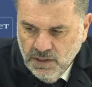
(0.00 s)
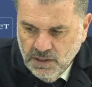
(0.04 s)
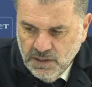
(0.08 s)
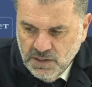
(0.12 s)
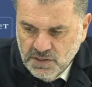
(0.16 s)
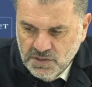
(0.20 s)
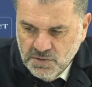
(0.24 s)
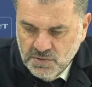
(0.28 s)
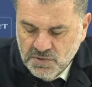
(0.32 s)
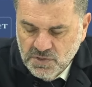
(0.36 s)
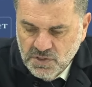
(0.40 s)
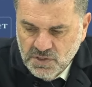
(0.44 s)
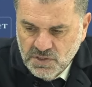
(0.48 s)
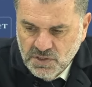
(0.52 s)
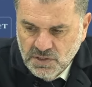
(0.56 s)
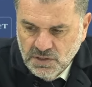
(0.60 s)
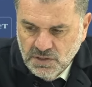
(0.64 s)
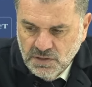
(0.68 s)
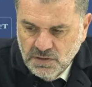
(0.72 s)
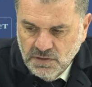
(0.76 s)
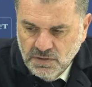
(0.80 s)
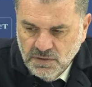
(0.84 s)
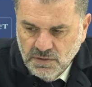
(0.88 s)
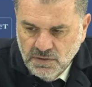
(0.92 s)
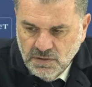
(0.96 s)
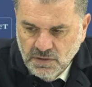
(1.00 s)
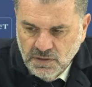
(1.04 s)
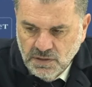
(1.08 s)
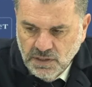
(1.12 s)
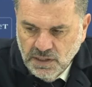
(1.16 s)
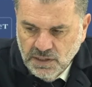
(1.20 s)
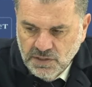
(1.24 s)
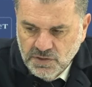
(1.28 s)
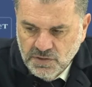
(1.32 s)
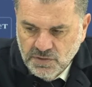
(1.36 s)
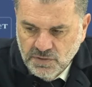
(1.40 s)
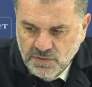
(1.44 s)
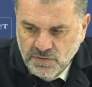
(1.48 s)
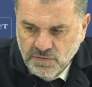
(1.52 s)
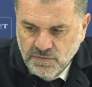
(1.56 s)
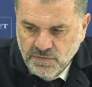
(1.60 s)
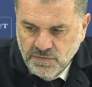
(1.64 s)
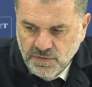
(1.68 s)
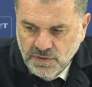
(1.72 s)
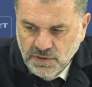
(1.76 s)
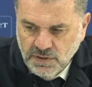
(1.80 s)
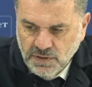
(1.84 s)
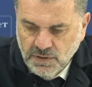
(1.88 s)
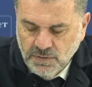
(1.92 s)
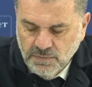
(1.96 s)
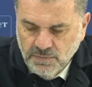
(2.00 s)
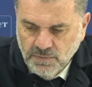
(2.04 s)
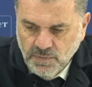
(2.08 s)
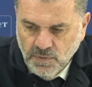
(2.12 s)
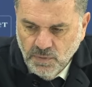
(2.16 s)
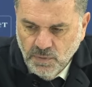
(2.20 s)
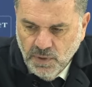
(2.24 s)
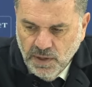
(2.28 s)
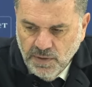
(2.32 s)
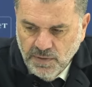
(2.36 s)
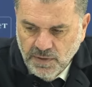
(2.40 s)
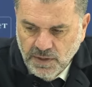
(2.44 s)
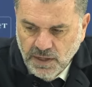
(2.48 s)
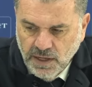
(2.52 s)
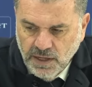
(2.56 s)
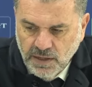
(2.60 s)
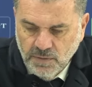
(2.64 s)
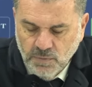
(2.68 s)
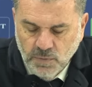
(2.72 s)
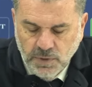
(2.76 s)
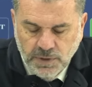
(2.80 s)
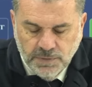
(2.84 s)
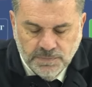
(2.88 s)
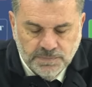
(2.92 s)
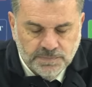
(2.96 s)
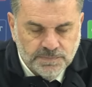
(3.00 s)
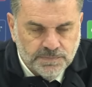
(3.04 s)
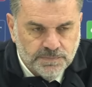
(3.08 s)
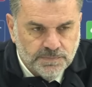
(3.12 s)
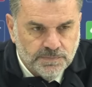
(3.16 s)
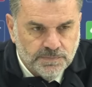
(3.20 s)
I guess it was just the nature of the way the game went.